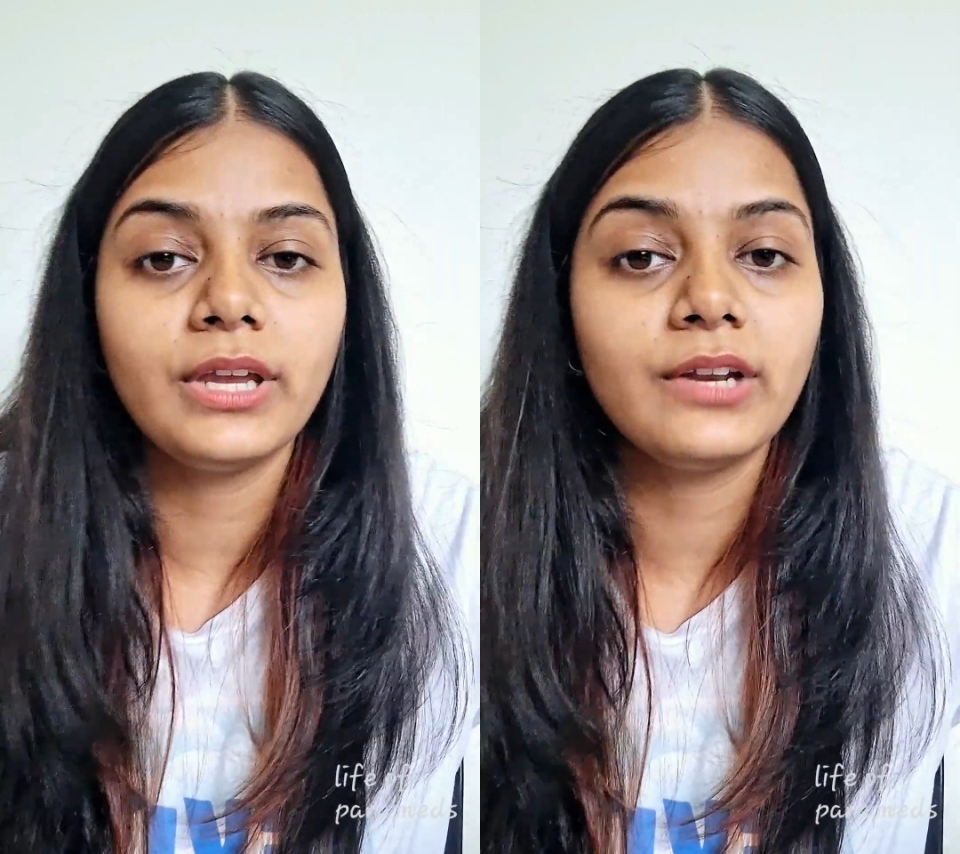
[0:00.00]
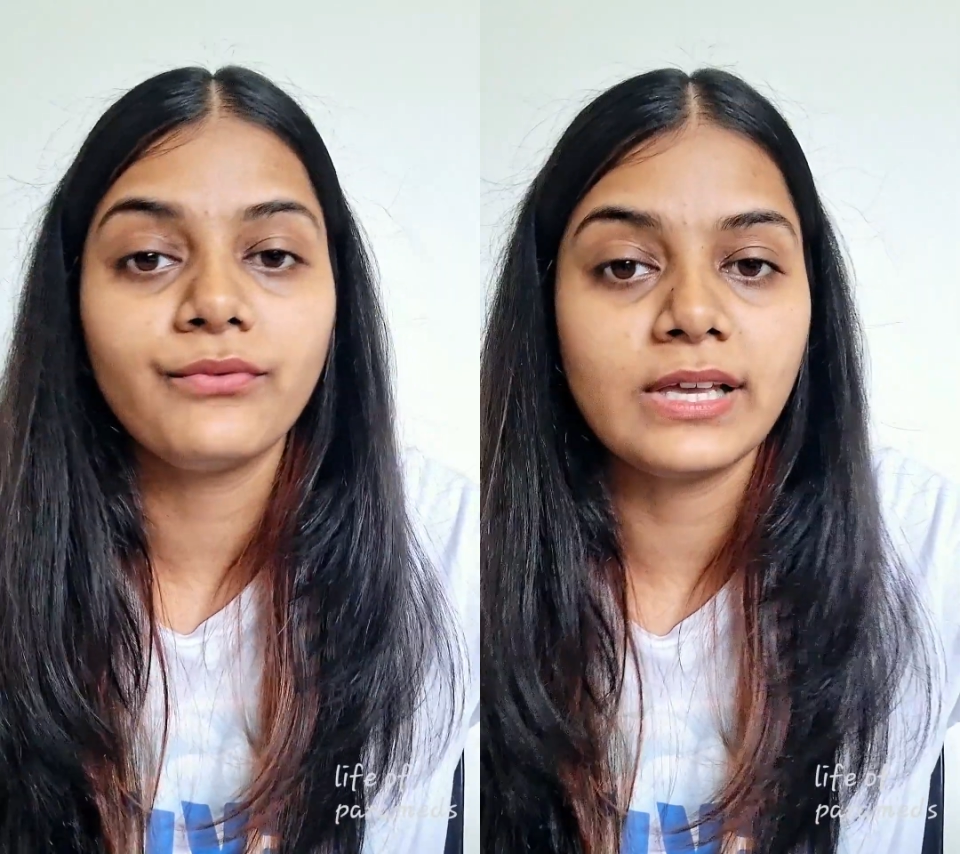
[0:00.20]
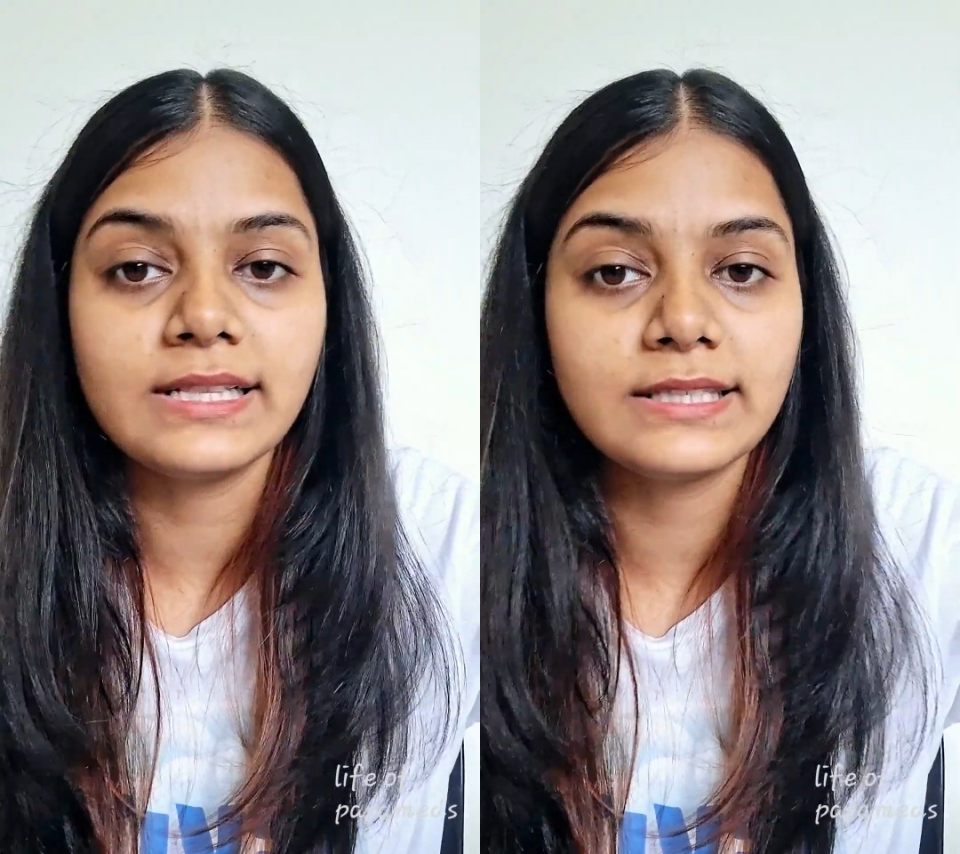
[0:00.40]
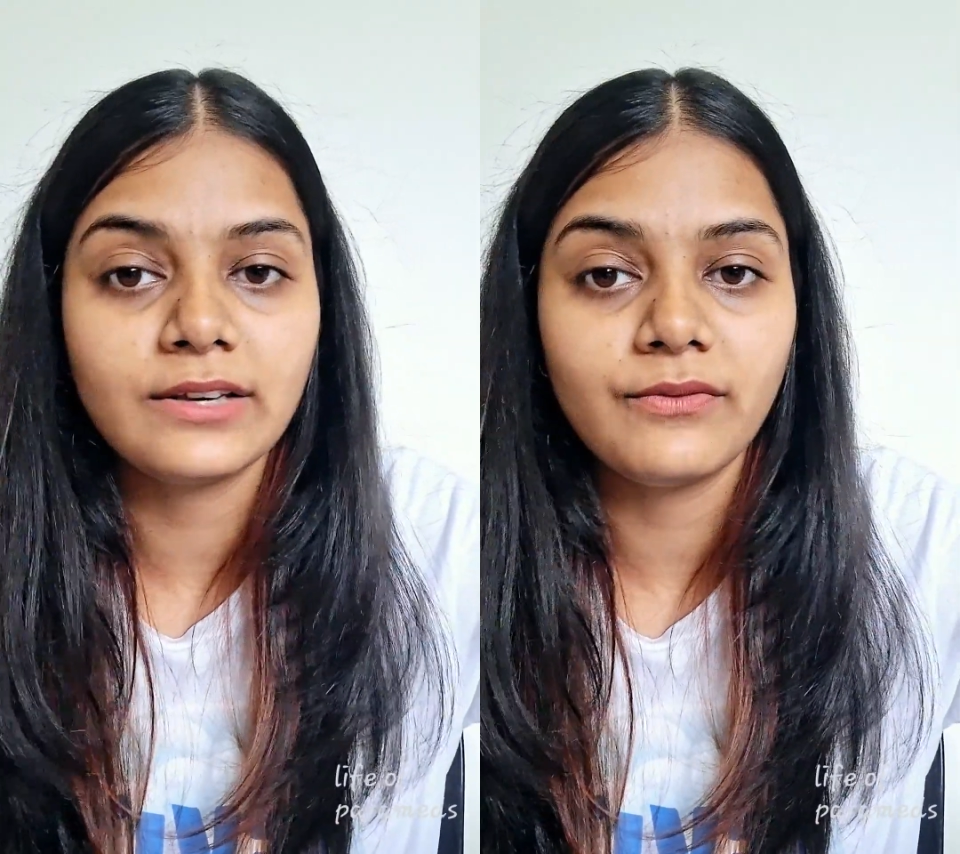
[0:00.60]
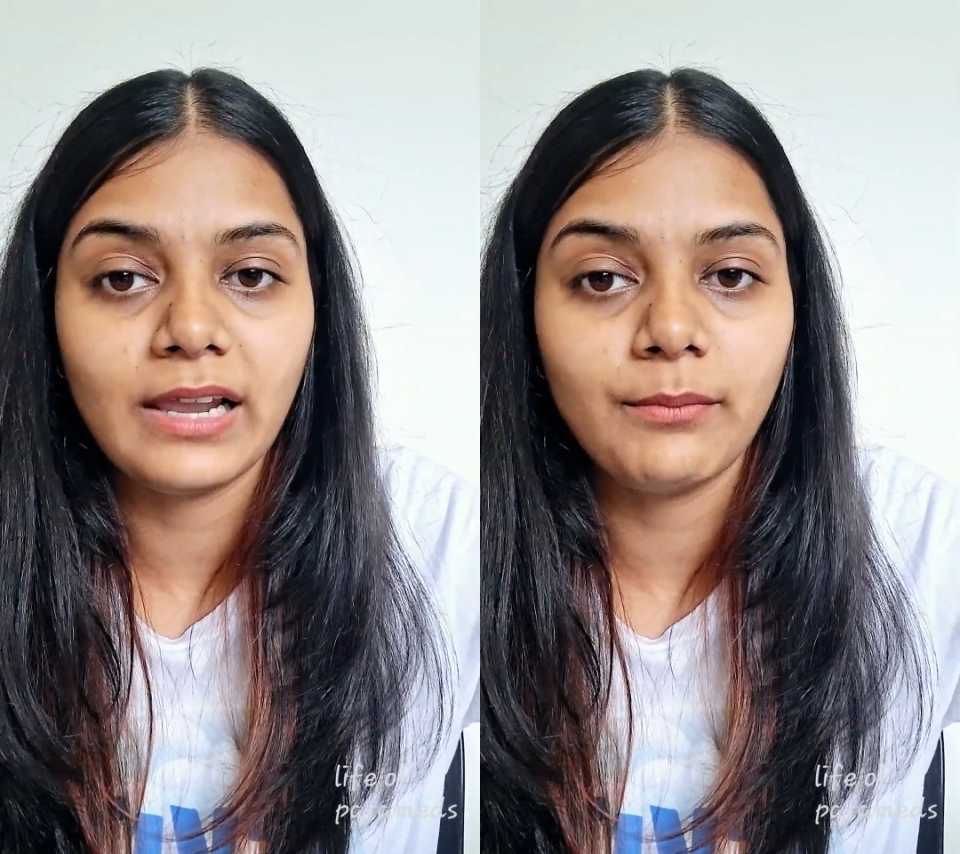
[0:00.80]
in
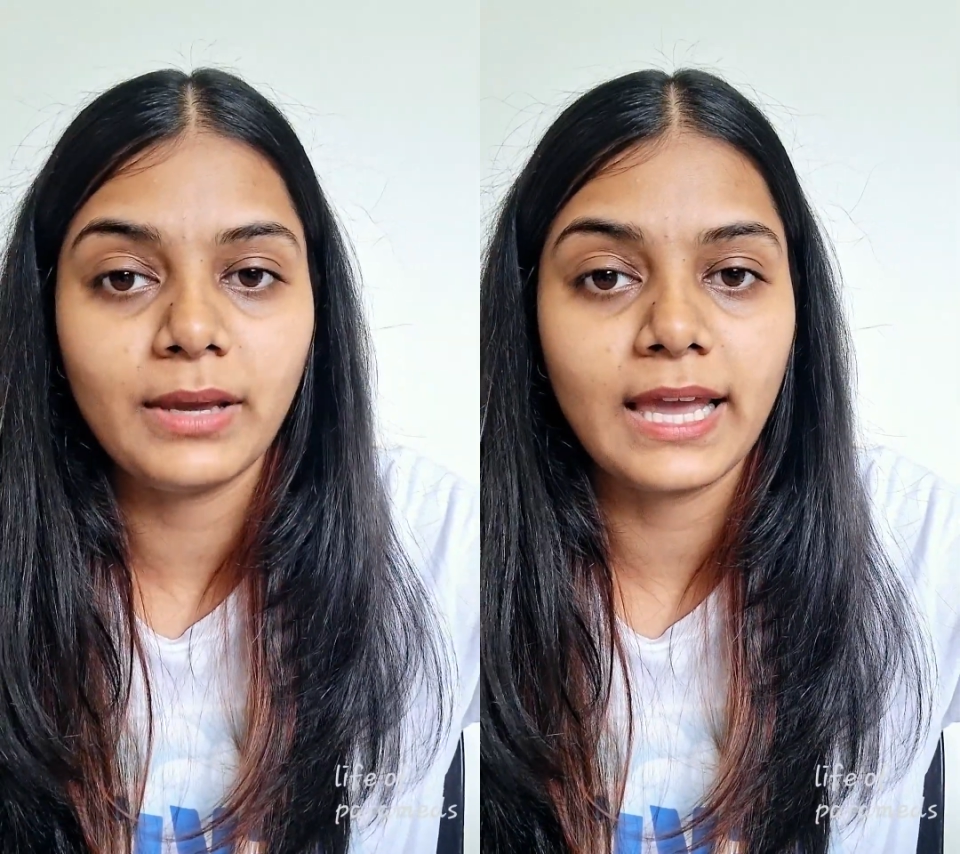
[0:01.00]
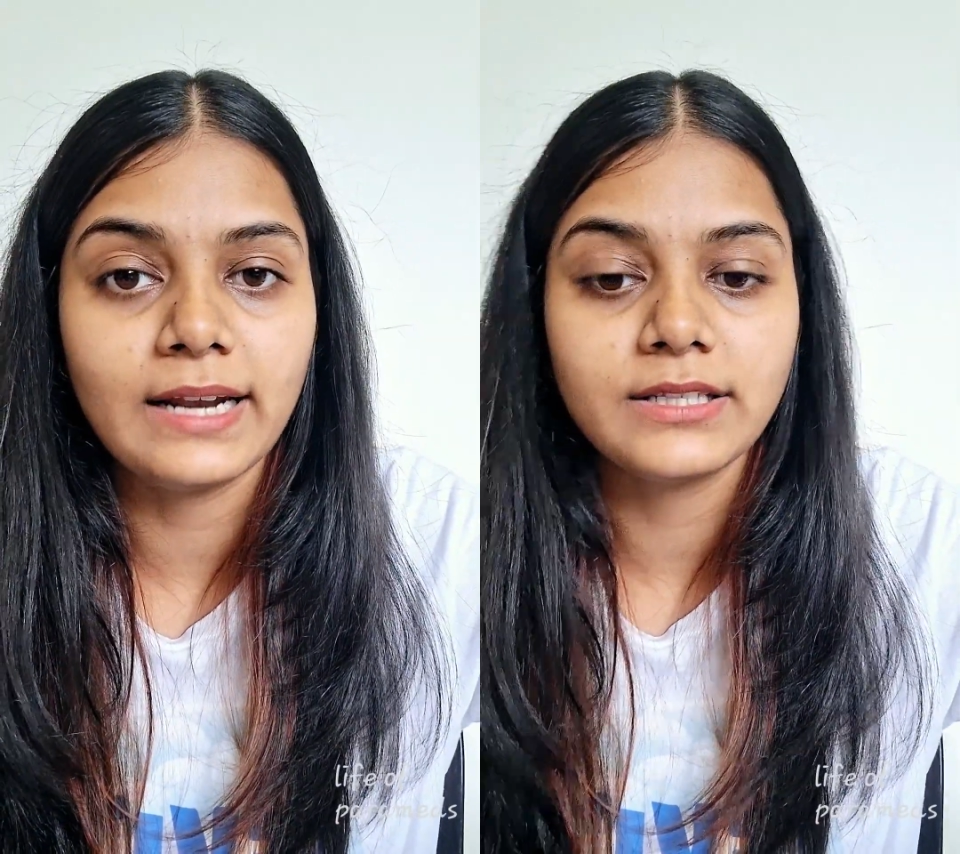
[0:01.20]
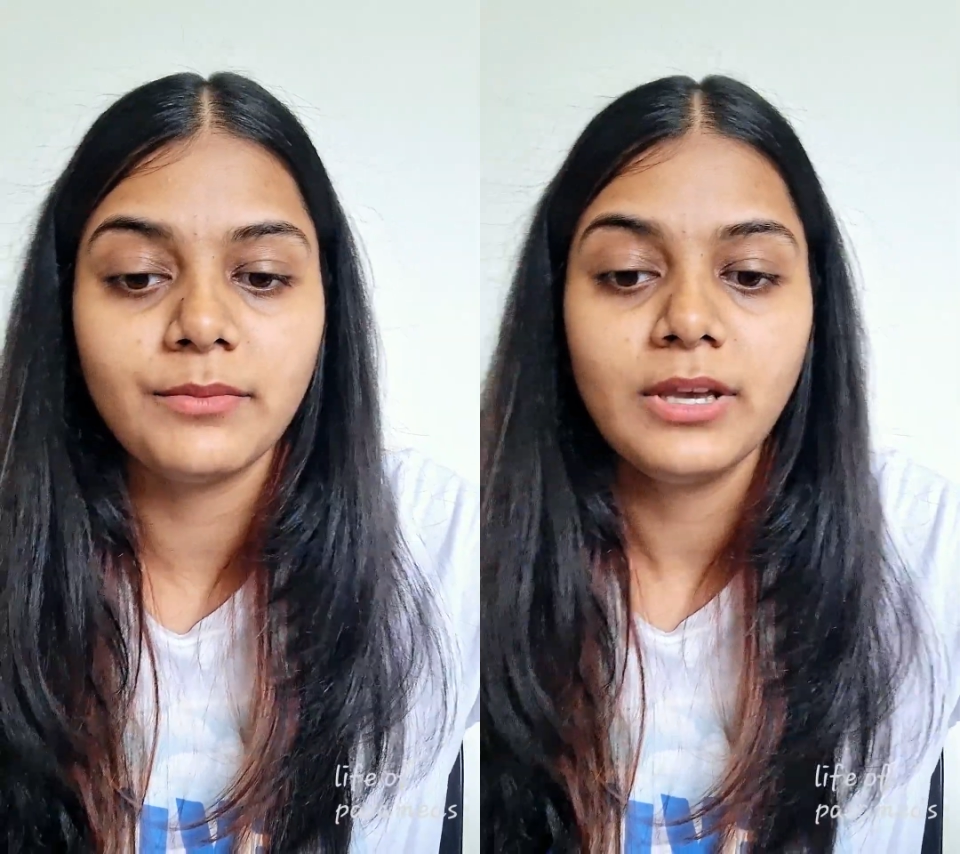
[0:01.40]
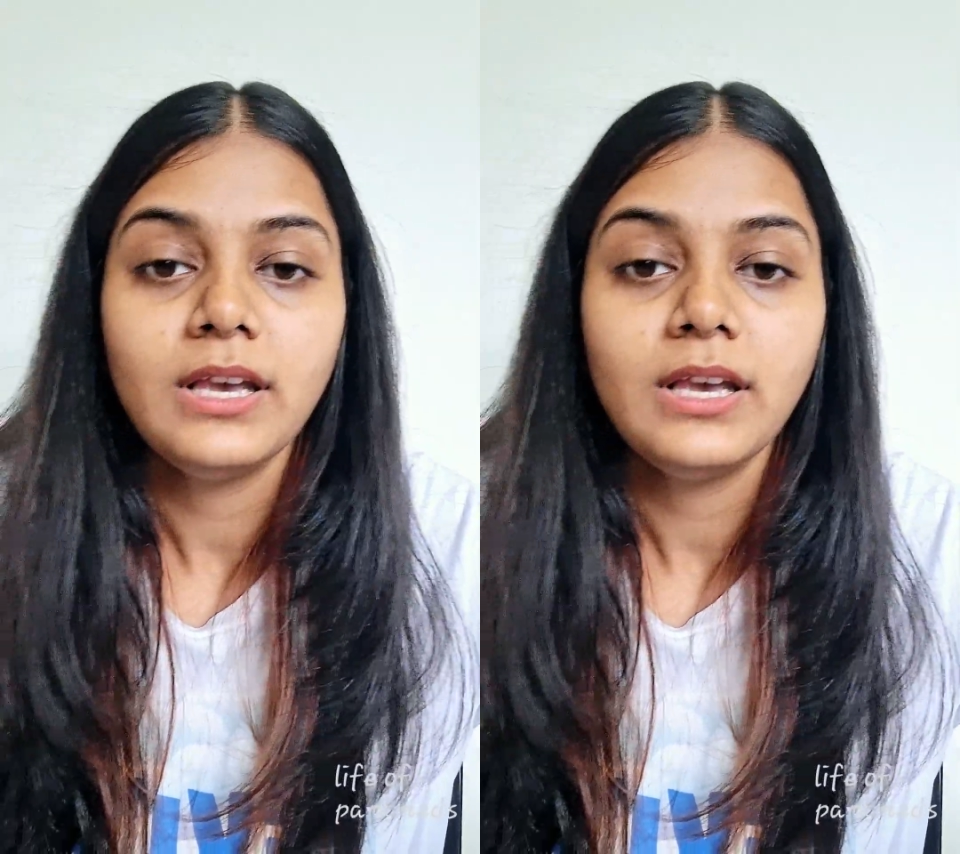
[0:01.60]
fail-safe valve mechanism,